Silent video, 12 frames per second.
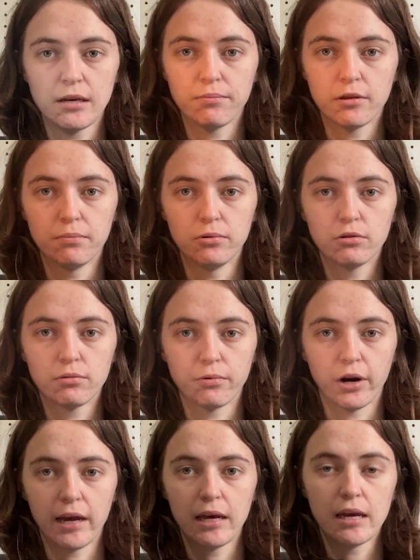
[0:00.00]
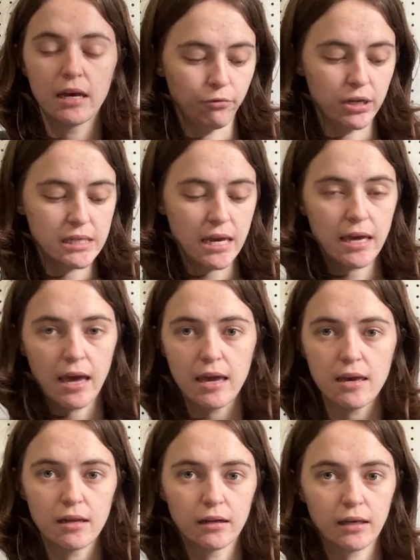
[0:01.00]
the booth bright. We take
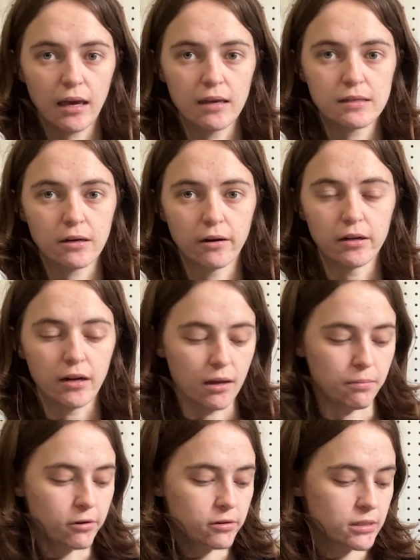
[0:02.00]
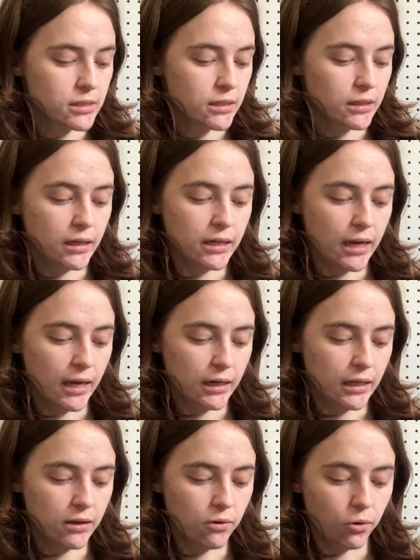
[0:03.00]
8 in case our neighbors need
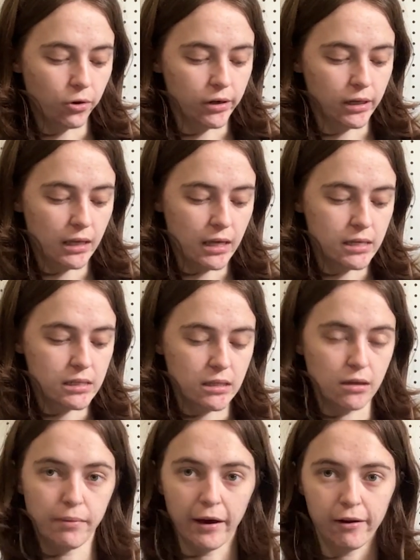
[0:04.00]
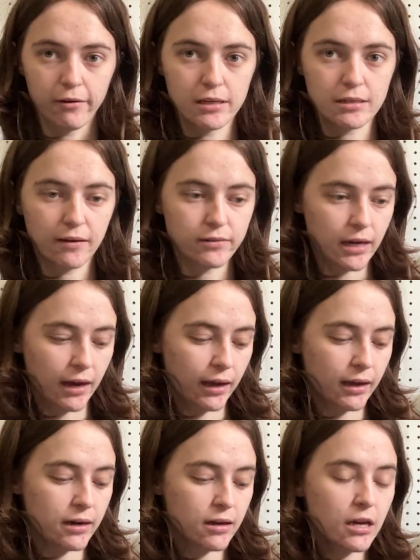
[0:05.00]
any, or in case the batteries have
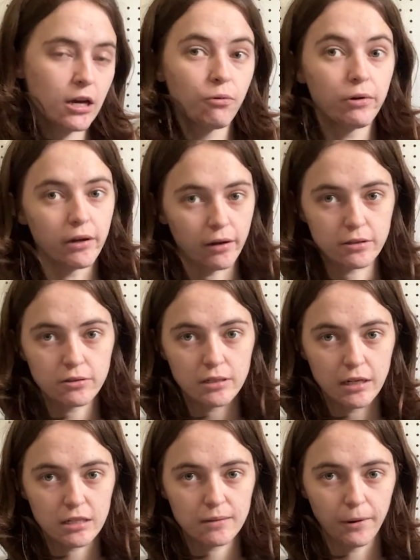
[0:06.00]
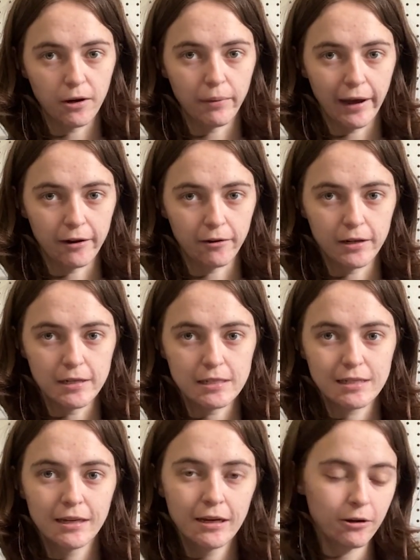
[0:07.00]
died. We also take spare
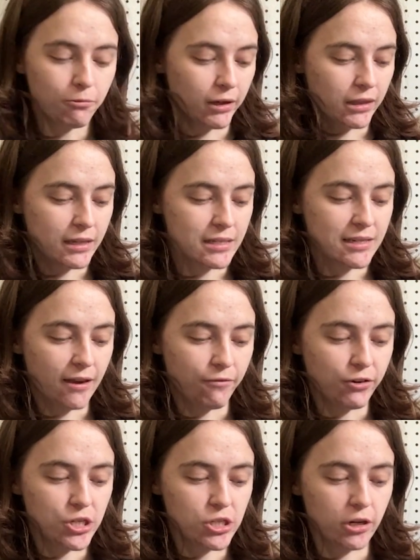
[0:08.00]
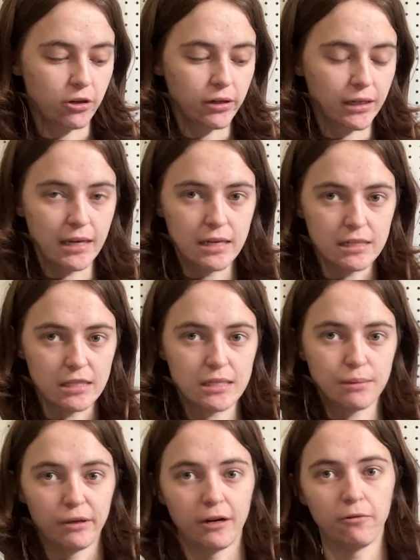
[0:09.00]
batteries with us to every show in case
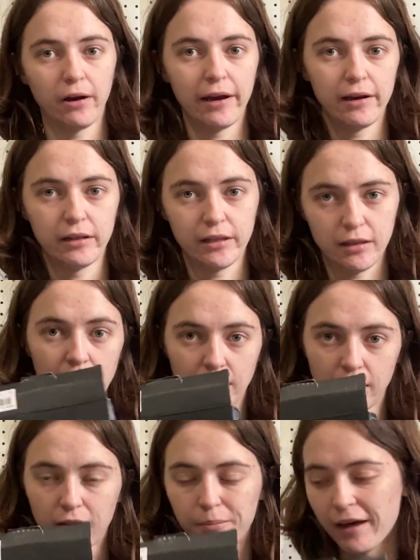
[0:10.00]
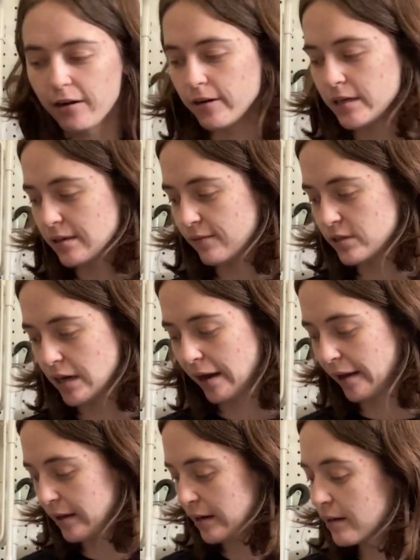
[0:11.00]
it's been a while and these batteries have
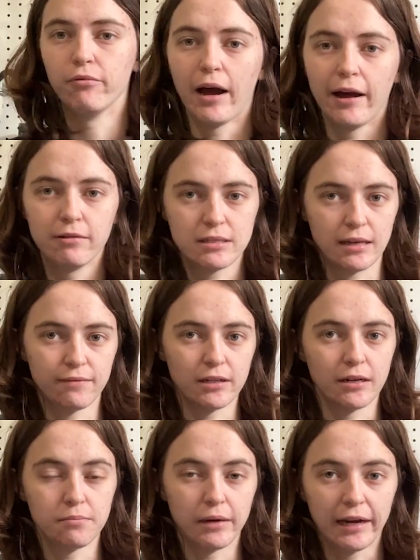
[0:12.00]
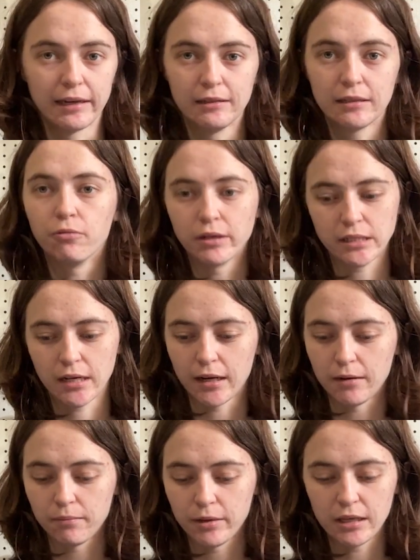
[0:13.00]
died. I was left in a bind one
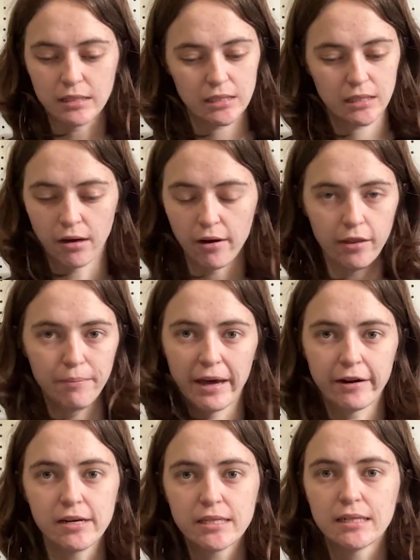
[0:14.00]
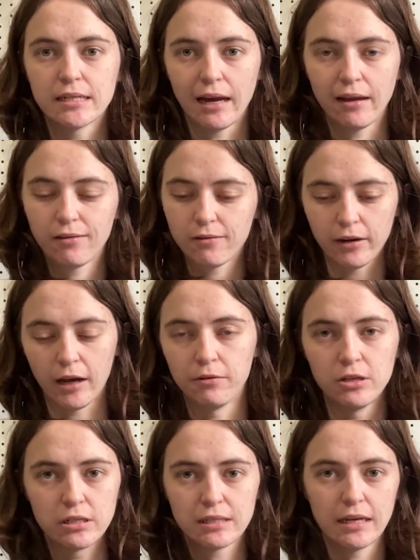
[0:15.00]
time because all the batteries had died. So now
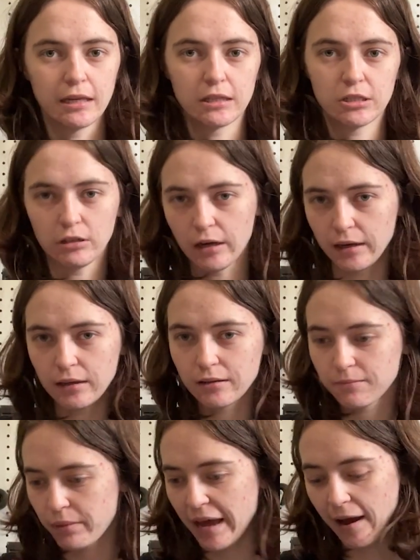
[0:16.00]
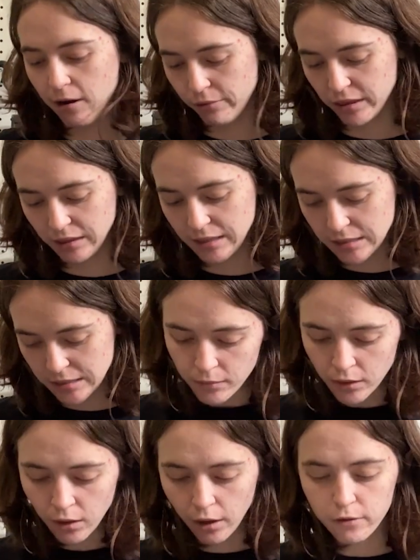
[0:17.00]
we just take this giant pack with us.
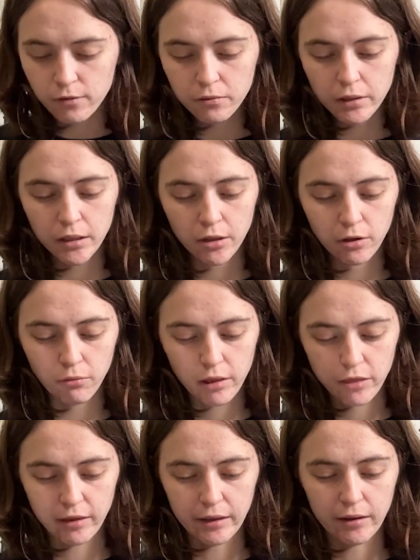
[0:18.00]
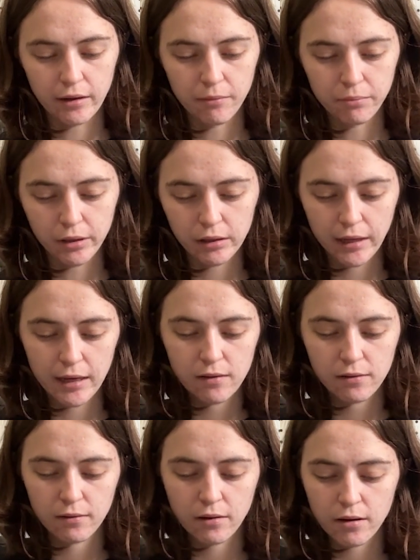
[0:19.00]
Also in here with the book
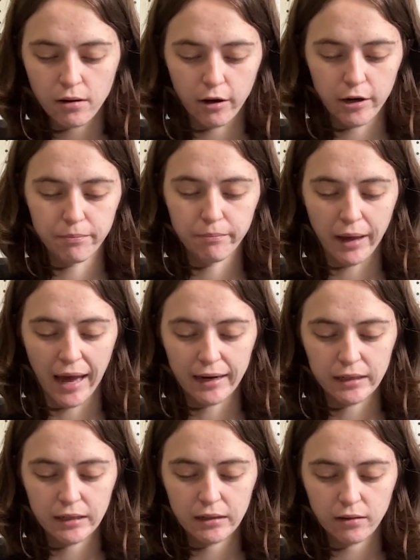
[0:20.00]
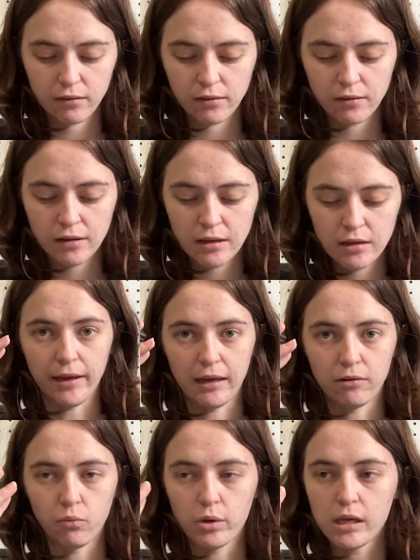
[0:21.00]
lights are magnets,
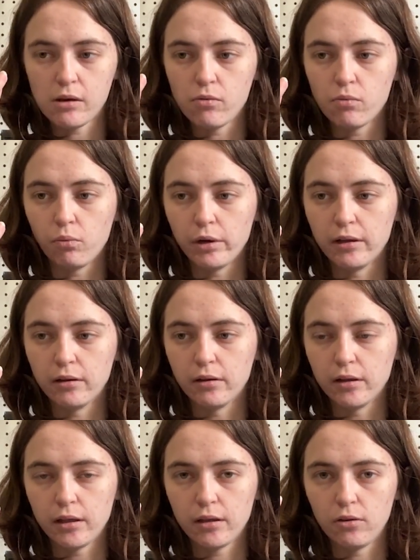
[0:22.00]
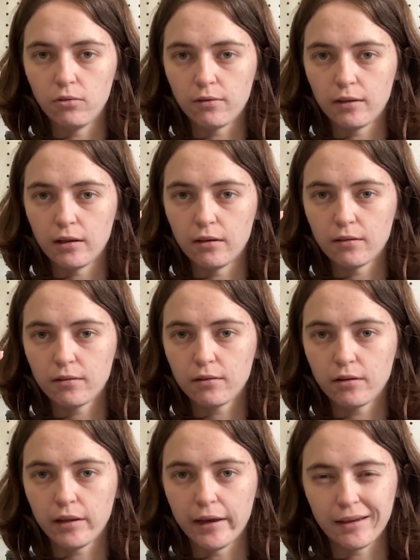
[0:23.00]
and we will use these
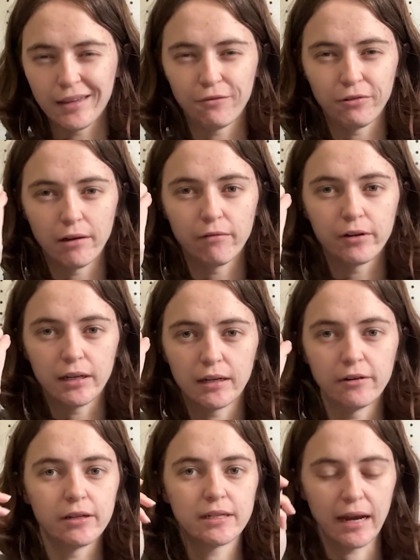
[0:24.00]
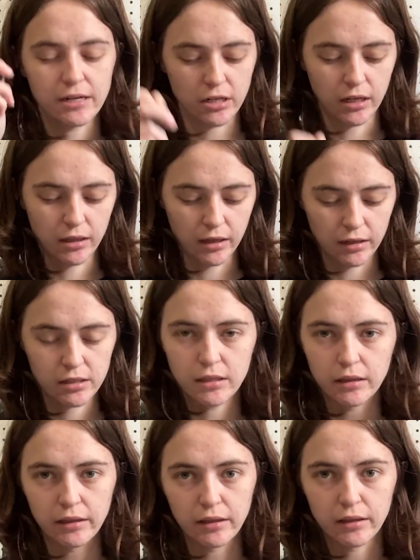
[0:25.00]
like if we ever need to attach anything
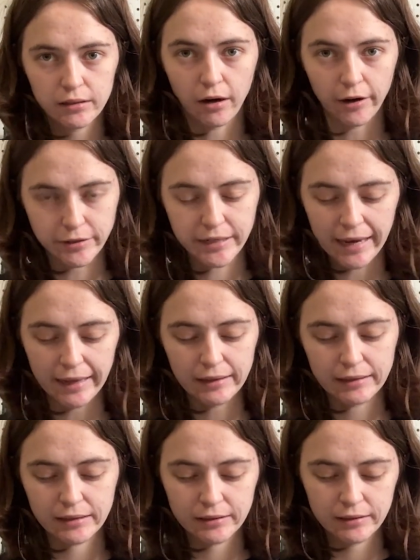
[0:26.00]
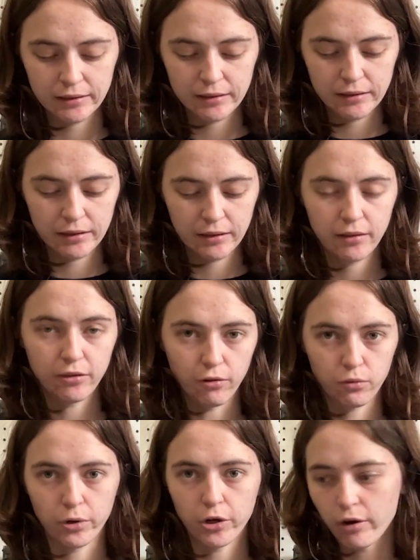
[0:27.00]
to our tent.
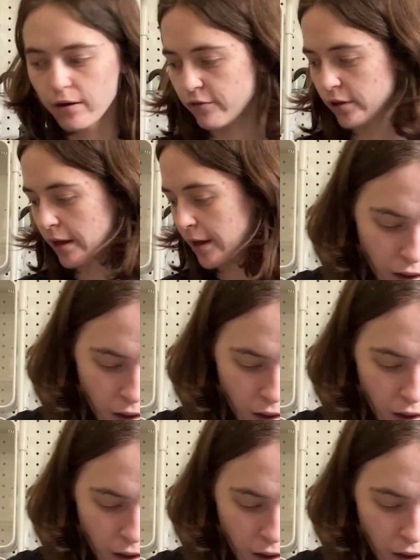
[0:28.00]
Those work great for that.